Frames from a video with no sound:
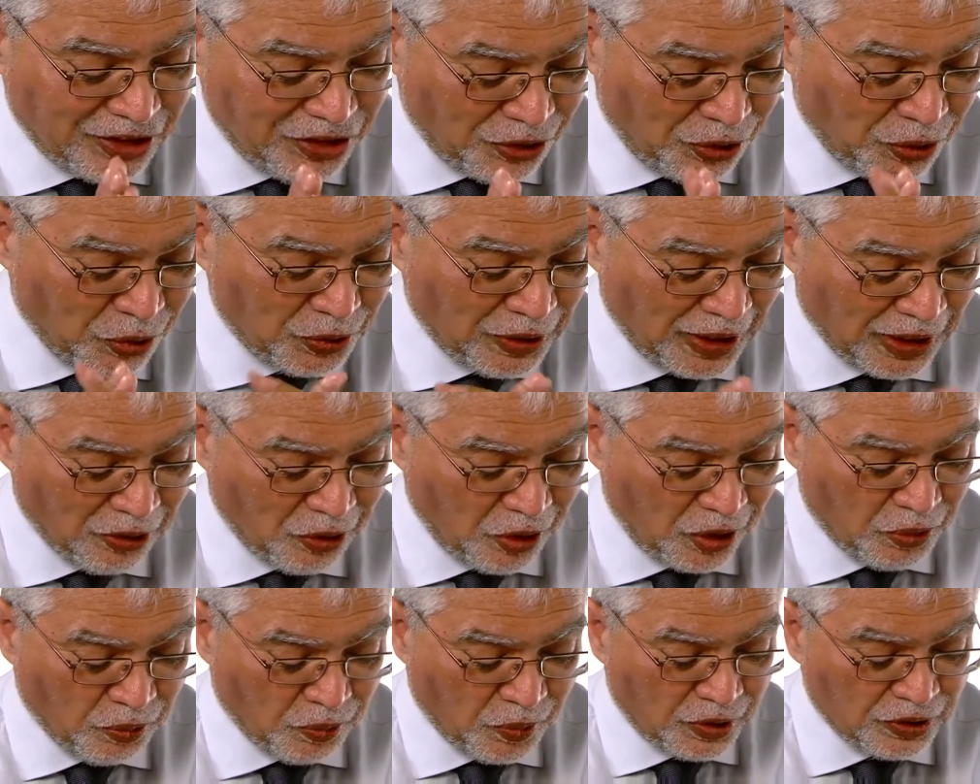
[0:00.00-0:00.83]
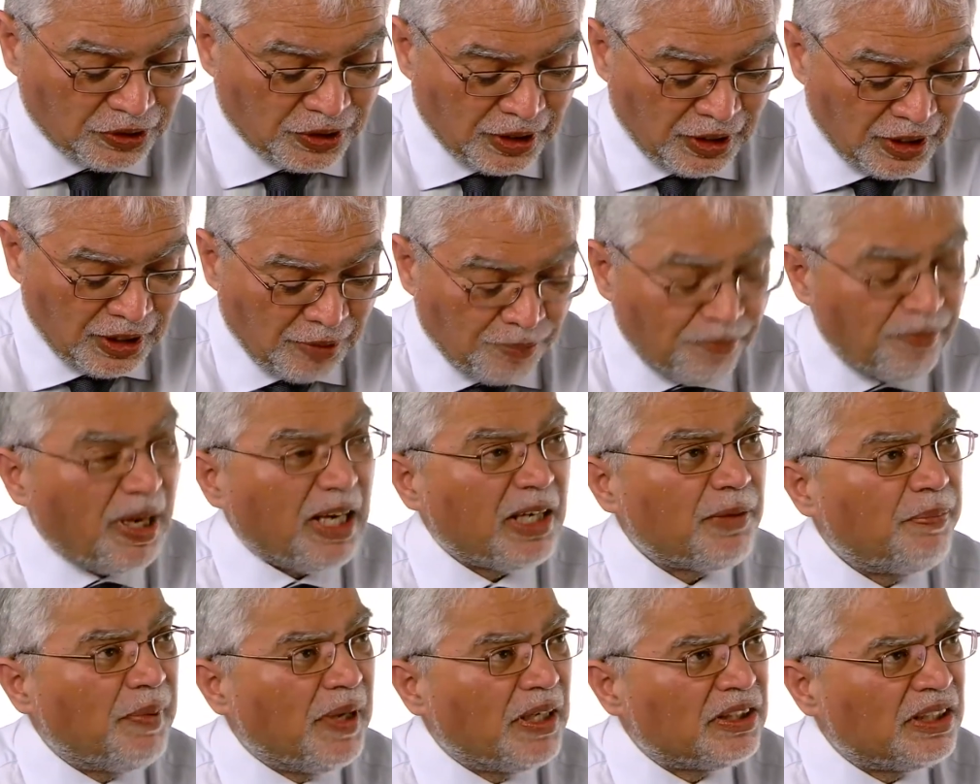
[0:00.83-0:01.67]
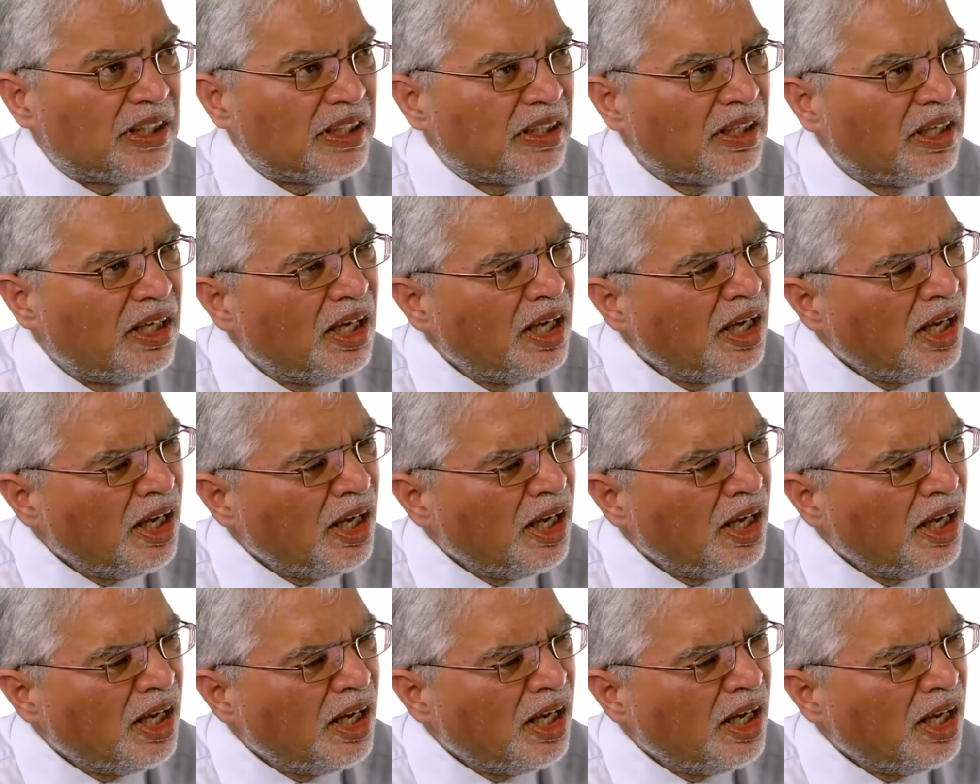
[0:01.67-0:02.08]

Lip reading: excuse I got was buck passing.